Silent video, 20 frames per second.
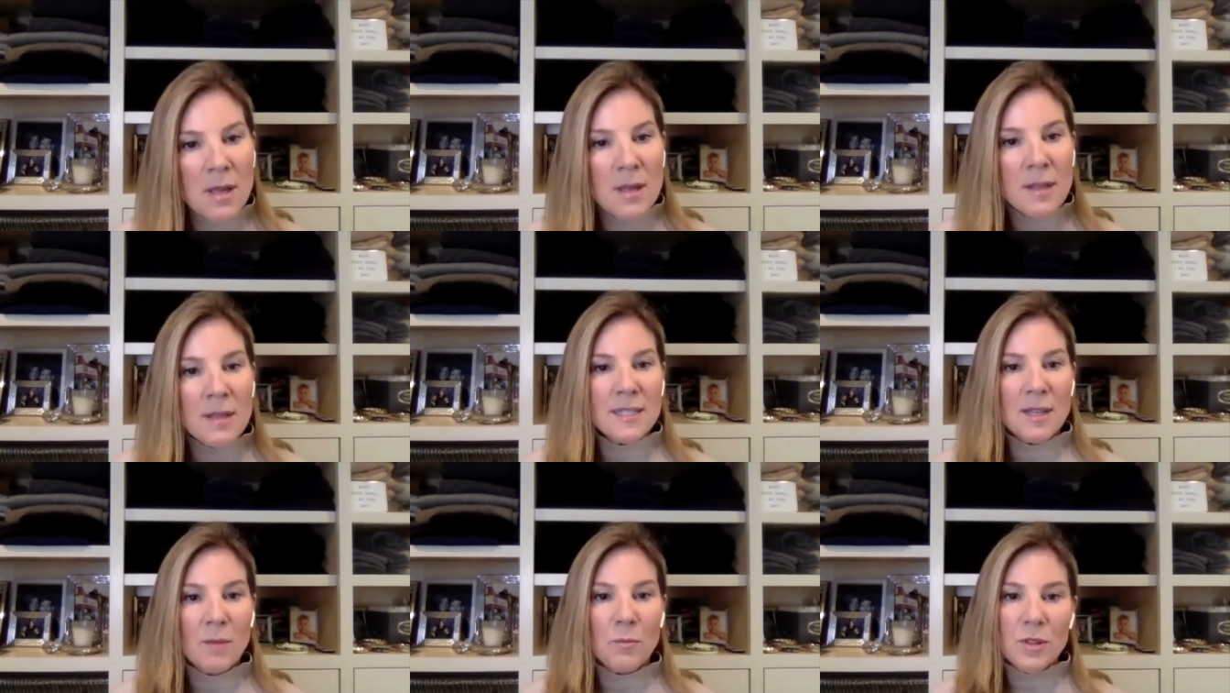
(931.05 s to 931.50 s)

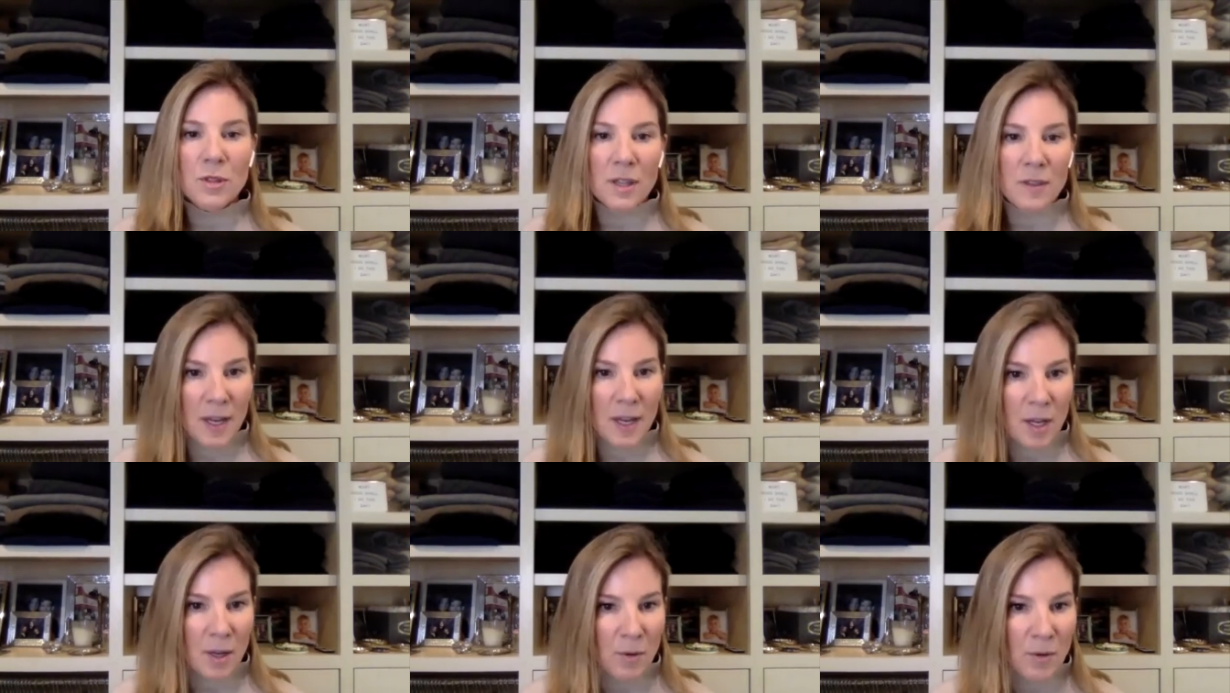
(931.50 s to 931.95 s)
someone that
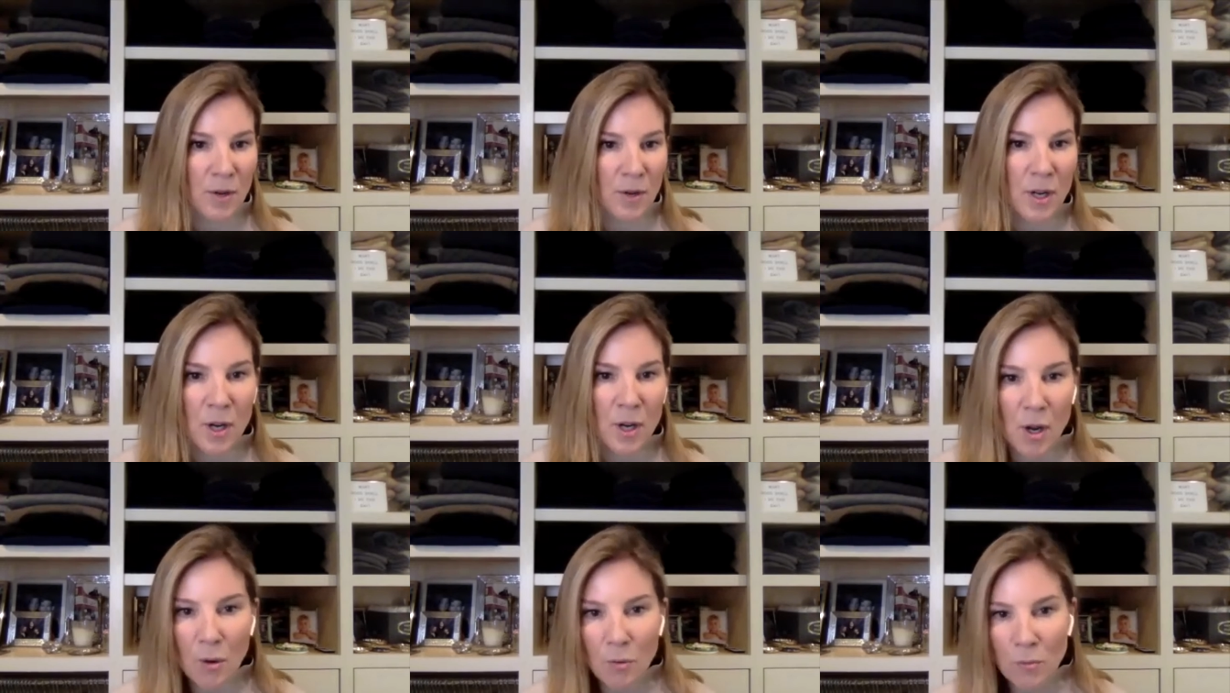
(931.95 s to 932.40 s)
they can,
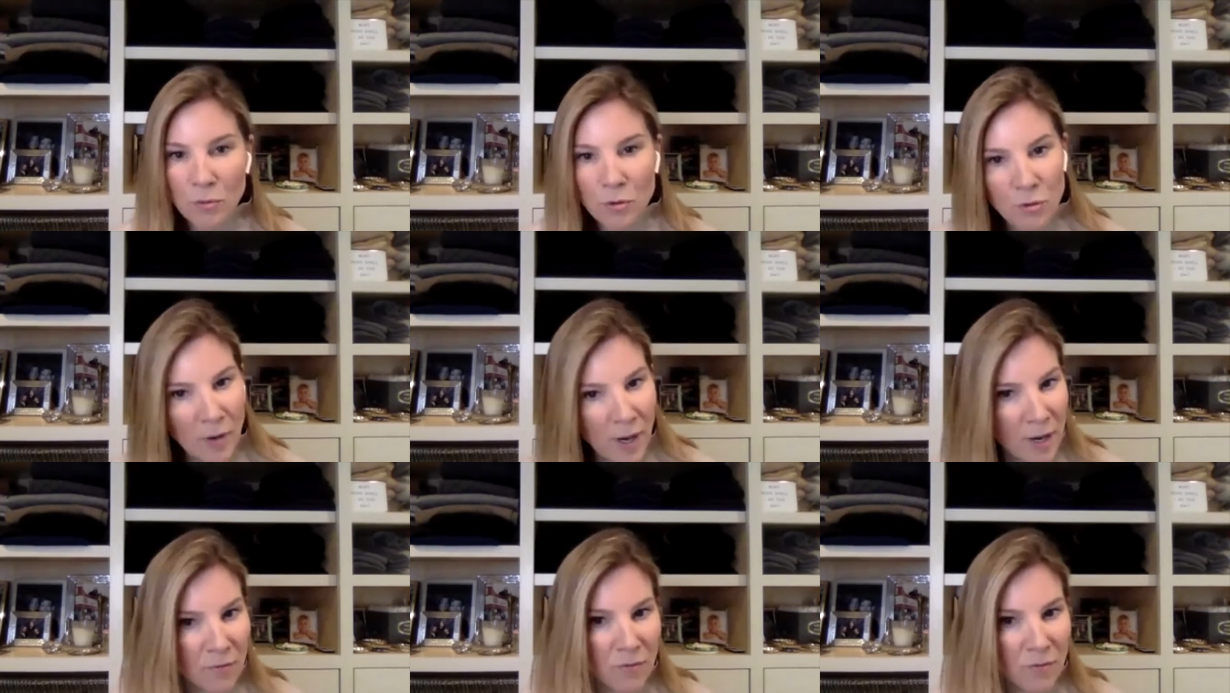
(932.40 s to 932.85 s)
you know,
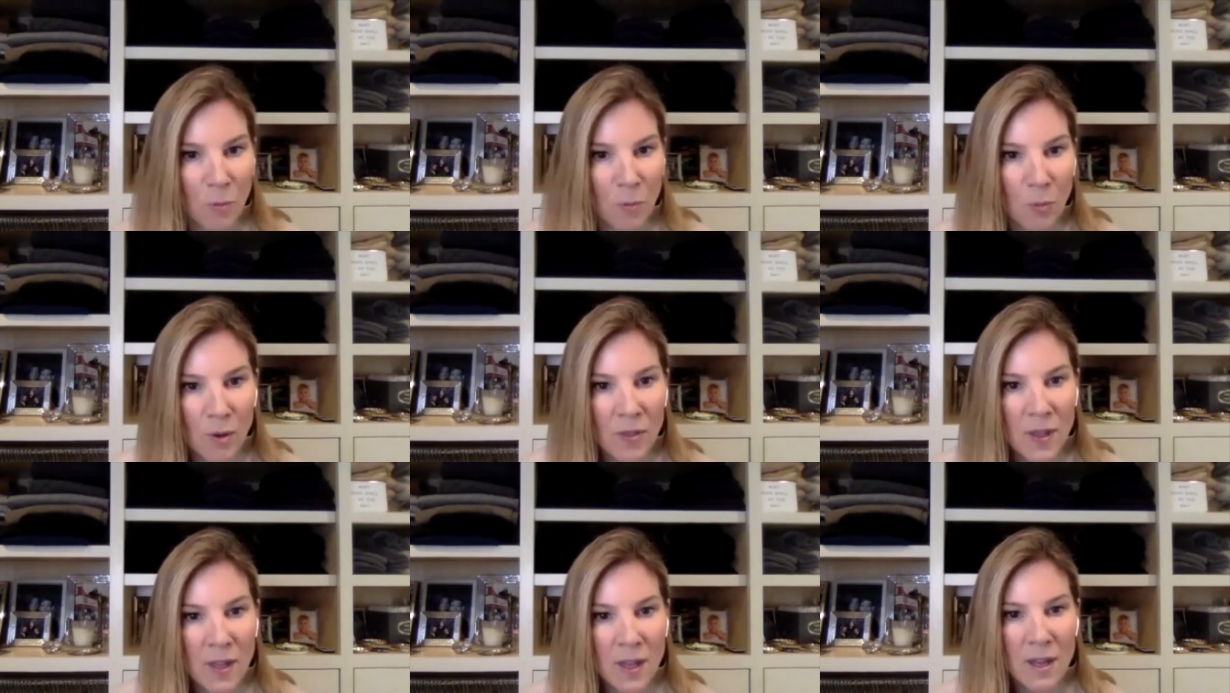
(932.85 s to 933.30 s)
train from
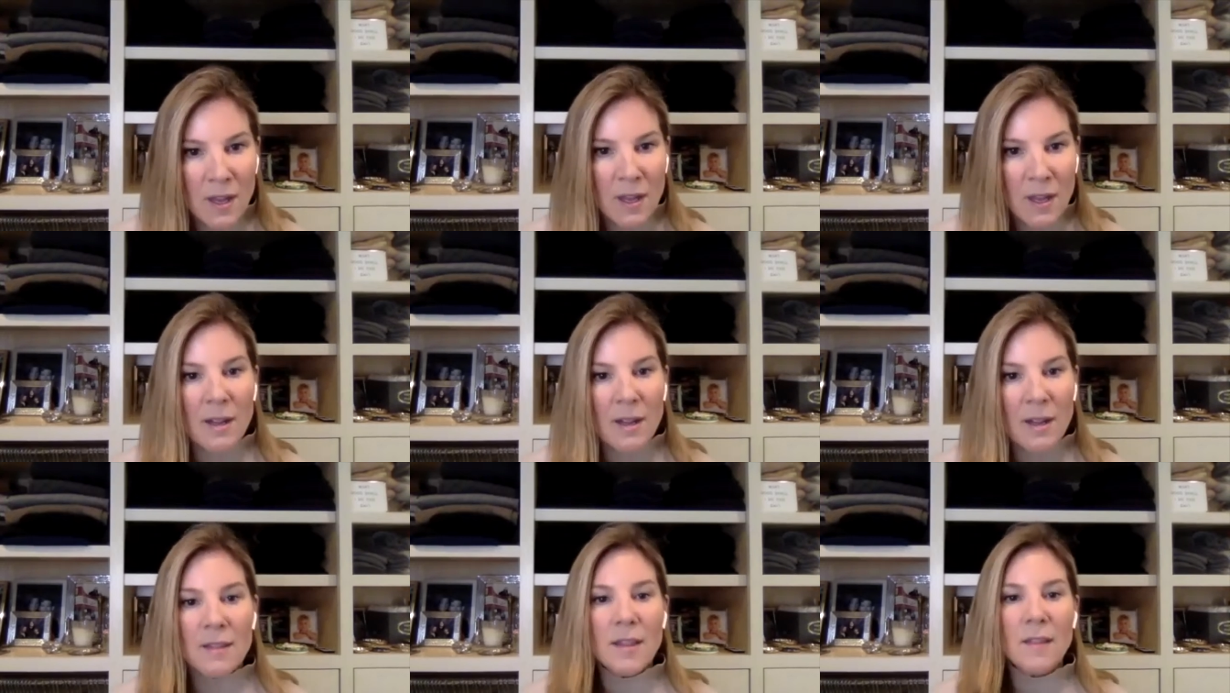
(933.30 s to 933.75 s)

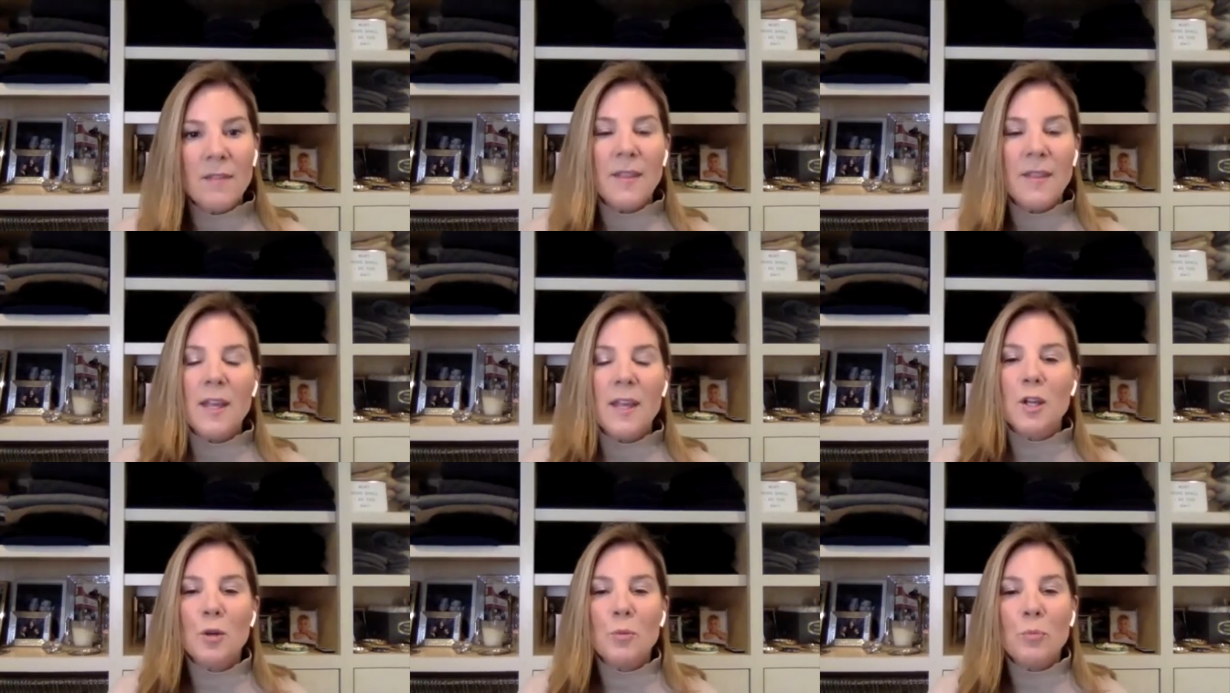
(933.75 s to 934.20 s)
within, that
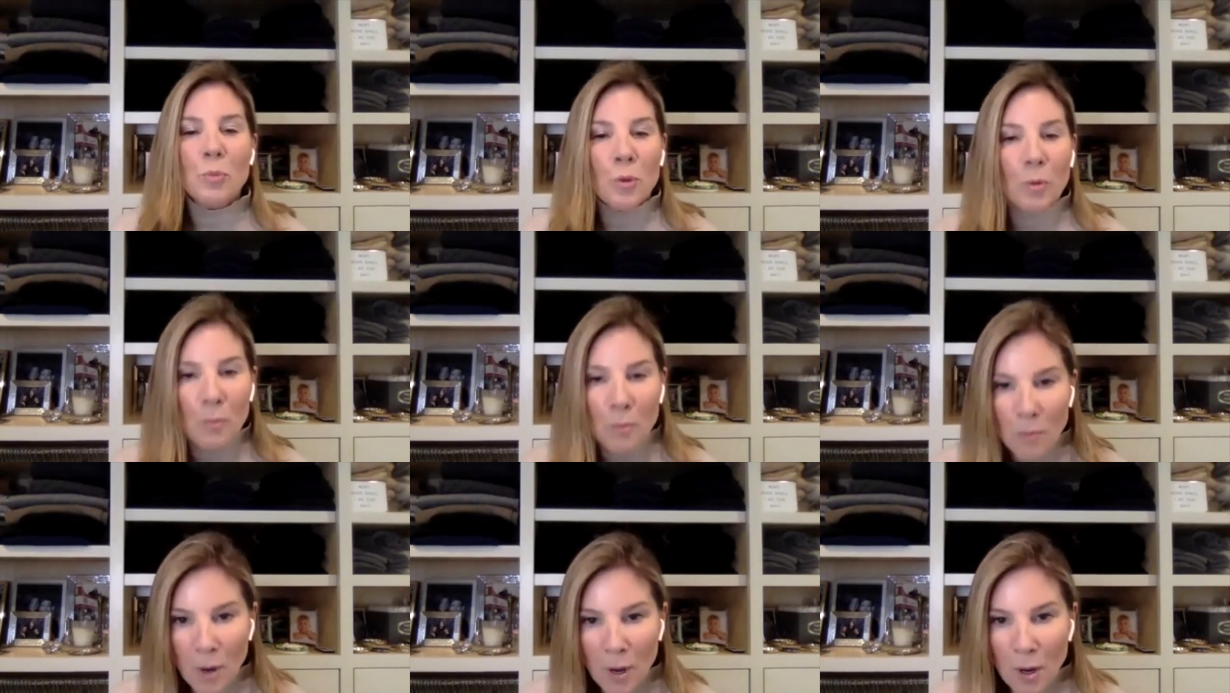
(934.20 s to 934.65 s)
they could
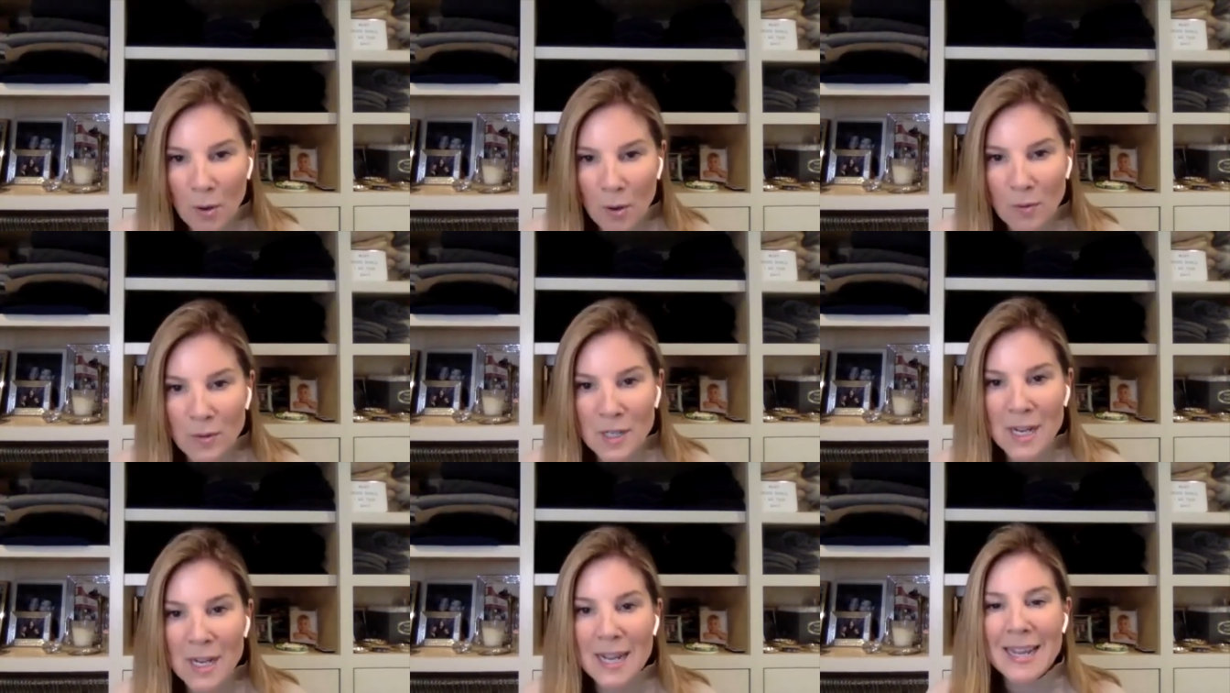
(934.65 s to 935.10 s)

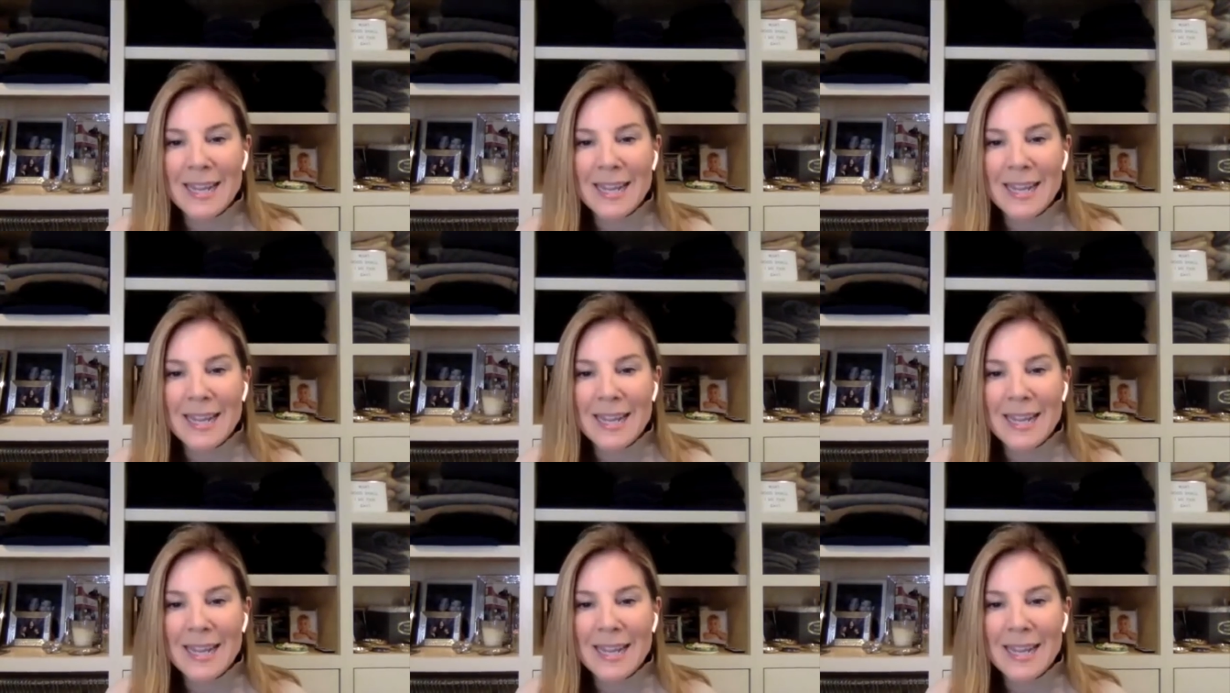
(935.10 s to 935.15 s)
promote,